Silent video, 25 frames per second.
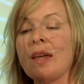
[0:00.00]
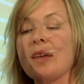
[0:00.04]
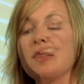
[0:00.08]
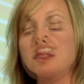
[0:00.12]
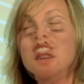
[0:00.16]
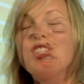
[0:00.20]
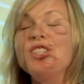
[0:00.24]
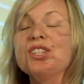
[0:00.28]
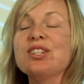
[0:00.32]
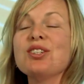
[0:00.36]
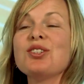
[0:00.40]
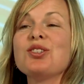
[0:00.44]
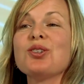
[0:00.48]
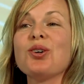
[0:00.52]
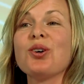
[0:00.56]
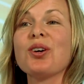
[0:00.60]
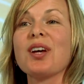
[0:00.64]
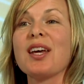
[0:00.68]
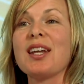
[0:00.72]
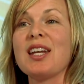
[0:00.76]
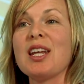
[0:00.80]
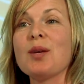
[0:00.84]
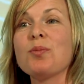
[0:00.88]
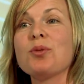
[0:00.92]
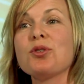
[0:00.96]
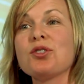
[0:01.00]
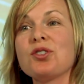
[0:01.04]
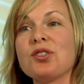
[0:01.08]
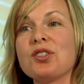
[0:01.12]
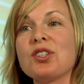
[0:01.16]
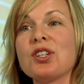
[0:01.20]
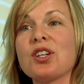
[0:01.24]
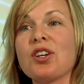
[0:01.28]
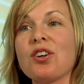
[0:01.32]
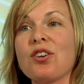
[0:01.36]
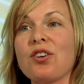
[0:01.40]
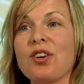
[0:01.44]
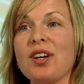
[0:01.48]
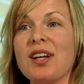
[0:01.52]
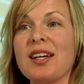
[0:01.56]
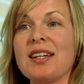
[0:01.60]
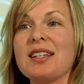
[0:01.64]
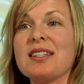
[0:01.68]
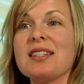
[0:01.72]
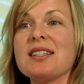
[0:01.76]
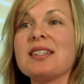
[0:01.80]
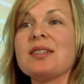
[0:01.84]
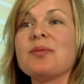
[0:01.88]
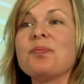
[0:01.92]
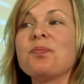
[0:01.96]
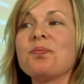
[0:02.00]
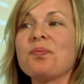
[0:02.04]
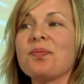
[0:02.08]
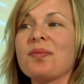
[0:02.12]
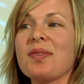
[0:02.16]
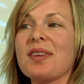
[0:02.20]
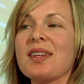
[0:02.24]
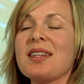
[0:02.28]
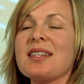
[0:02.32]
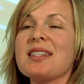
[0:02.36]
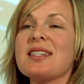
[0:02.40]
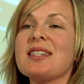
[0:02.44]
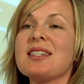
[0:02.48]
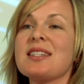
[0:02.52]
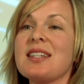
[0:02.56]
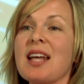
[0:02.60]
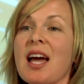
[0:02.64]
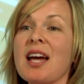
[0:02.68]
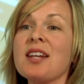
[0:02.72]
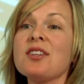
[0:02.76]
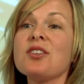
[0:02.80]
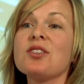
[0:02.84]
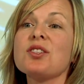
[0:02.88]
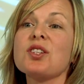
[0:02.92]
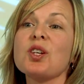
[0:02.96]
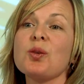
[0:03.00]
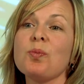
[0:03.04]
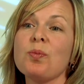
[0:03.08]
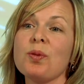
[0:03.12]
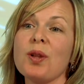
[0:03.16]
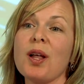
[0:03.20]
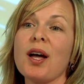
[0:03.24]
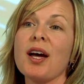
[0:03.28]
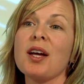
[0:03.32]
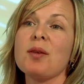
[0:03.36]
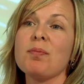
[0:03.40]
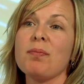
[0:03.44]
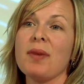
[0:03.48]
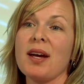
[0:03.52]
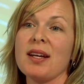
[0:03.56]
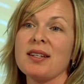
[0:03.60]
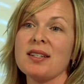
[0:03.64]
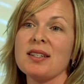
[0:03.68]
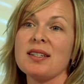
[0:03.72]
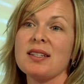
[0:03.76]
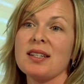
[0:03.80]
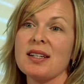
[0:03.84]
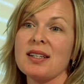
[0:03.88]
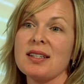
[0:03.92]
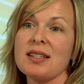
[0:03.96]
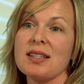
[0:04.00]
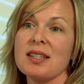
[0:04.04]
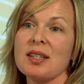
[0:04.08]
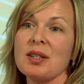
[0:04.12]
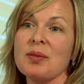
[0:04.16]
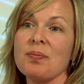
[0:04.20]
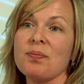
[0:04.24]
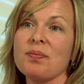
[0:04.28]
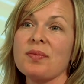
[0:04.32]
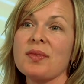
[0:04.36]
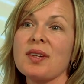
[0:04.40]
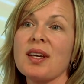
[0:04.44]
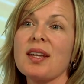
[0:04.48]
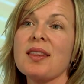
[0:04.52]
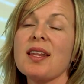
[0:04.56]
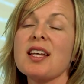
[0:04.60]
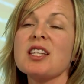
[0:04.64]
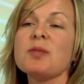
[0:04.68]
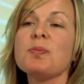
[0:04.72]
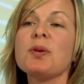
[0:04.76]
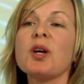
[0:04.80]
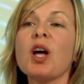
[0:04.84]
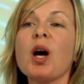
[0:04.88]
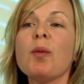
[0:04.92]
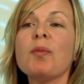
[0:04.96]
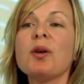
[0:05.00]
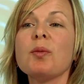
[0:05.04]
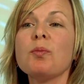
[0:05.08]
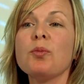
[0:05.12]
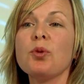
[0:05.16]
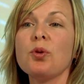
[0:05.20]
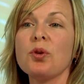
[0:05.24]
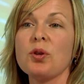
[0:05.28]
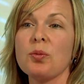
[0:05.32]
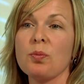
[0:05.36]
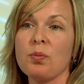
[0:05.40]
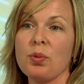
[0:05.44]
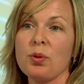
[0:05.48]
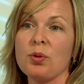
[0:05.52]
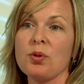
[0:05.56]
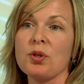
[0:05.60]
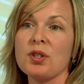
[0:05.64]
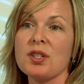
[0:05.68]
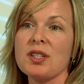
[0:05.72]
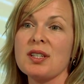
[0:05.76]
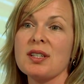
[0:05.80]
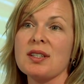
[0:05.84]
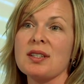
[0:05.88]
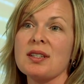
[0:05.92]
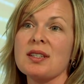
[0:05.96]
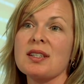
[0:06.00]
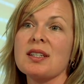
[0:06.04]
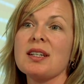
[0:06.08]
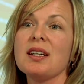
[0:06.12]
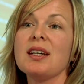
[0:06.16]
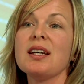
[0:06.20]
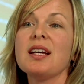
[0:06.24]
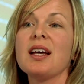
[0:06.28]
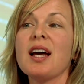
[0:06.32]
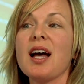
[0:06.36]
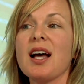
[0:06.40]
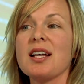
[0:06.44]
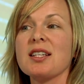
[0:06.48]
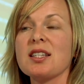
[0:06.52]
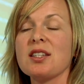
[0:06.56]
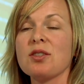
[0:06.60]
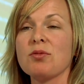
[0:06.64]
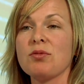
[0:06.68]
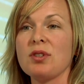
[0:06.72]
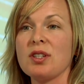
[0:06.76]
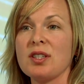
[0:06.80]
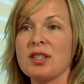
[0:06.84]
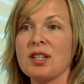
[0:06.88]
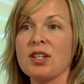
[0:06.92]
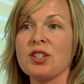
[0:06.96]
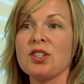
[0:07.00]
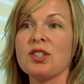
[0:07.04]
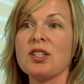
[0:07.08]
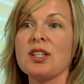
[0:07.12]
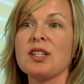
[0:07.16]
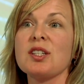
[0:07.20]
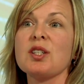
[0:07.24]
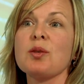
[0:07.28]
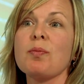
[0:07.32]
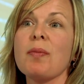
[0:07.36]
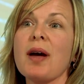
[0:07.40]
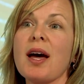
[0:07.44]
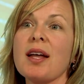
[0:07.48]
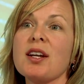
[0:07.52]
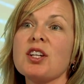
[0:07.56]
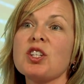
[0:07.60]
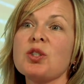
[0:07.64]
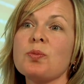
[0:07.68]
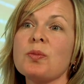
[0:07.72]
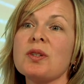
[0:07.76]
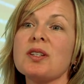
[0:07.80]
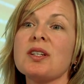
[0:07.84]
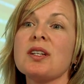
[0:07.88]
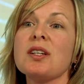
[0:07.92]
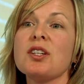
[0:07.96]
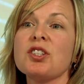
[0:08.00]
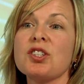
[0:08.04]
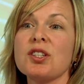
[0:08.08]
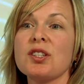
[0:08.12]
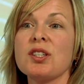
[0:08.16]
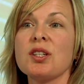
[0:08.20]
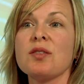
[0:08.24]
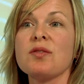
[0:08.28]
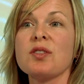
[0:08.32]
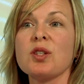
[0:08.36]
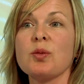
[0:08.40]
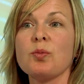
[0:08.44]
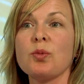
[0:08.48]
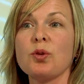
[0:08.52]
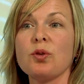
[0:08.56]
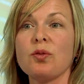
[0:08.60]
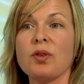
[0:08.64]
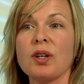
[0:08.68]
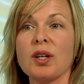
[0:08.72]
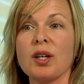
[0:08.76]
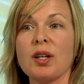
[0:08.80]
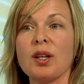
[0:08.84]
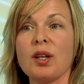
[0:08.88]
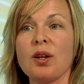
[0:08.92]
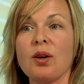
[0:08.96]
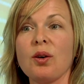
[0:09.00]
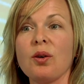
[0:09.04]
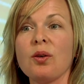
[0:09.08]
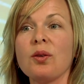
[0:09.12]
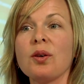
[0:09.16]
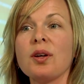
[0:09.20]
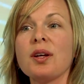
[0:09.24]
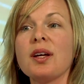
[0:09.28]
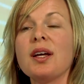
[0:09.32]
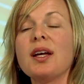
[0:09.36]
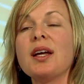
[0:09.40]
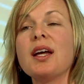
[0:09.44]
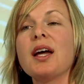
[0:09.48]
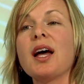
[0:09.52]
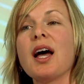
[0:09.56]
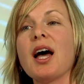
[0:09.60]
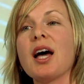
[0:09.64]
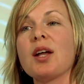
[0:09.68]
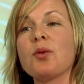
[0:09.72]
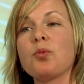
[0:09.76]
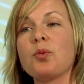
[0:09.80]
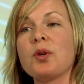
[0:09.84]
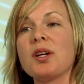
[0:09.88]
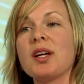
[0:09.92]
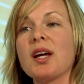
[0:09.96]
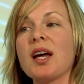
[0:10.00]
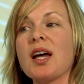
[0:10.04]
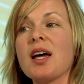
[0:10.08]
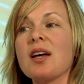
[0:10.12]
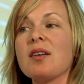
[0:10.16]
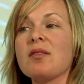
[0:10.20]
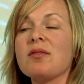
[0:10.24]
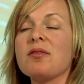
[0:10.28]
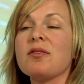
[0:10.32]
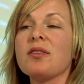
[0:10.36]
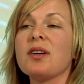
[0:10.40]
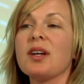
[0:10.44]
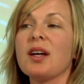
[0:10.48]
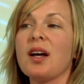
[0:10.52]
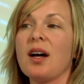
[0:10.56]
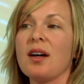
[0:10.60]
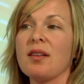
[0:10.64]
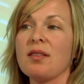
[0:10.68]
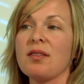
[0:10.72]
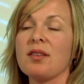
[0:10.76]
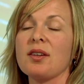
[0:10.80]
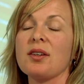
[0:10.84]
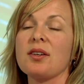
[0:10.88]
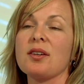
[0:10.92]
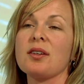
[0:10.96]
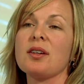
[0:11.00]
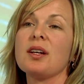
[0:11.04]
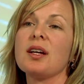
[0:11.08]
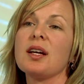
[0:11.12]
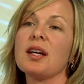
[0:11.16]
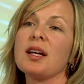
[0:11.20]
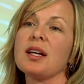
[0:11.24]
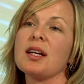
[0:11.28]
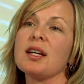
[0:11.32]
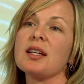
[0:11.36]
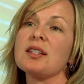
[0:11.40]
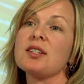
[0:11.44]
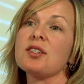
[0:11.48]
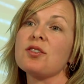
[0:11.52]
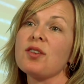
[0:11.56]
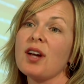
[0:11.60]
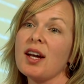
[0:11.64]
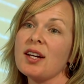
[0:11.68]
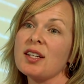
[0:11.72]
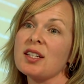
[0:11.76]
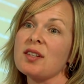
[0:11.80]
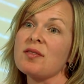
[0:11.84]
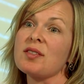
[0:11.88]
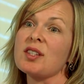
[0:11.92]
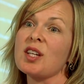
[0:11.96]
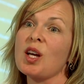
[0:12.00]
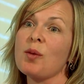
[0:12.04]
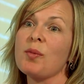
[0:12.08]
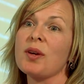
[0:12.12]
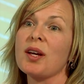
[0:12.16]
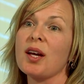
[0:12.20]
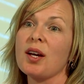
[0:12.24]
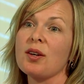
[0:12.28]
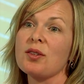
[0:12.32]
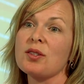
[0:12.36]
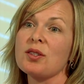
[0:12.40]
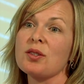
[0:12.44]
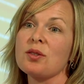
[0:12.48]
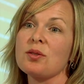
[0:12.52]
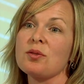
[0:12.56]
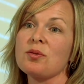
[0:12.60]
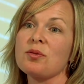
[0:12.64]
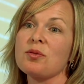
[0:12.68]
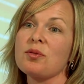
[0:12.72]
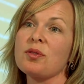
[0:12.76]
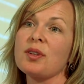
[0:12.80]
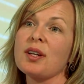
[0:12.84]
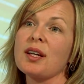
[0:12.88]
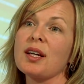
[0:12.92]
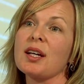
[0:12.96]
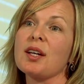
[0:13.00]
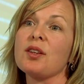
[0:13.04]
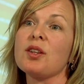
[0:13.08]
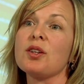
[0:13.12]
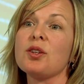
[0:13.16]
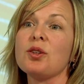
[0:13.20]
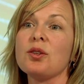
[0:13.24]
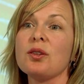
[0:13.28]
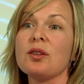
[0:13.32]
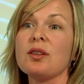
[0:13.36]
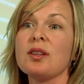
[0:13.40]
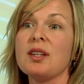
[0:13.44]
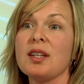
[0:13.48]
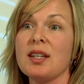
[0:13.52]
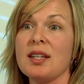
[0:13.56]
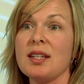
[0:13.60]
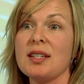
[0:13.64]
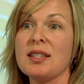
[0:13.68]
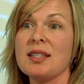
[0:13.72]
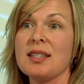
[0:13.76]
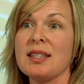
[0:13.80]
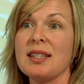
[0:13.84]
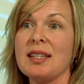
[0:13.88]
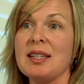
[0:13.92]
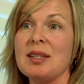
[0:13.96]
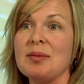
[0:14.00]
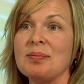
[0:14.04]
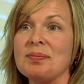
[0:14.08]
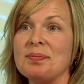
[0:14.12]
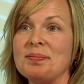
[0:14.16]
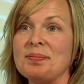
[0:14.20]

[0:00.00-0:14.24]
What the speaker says: GeoDoc enables you to create standards compliant metadata, and that's becoming more important as the research data management initiatives are moving along and we have other directives coming out of the EC.